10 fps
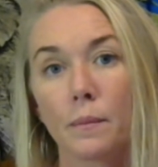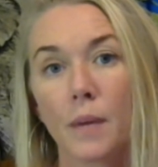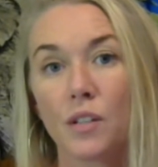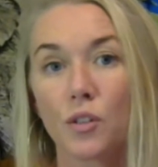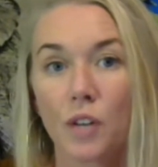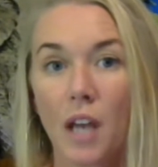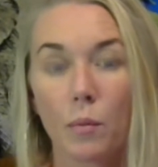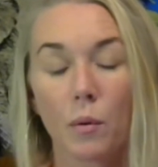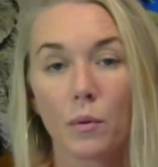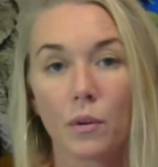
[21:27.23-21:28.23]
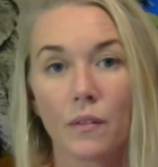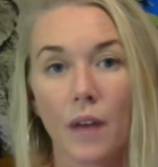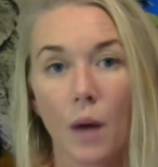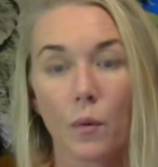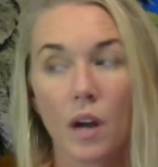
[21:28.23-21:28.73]
and you're capable of
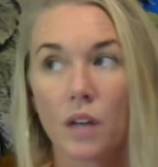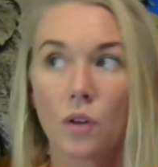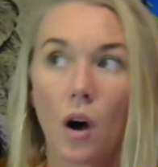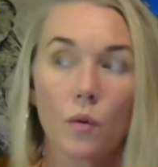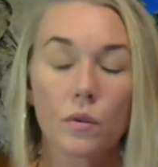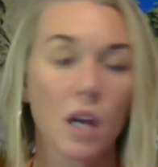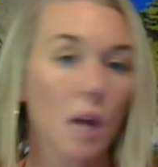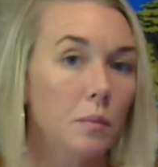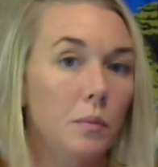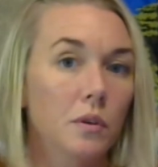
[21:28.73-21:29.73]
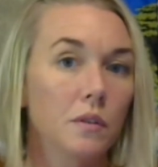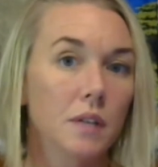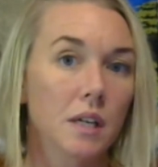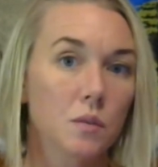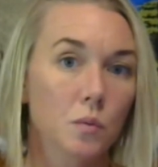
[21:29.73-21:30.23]
that. We're not taught we're capable of things.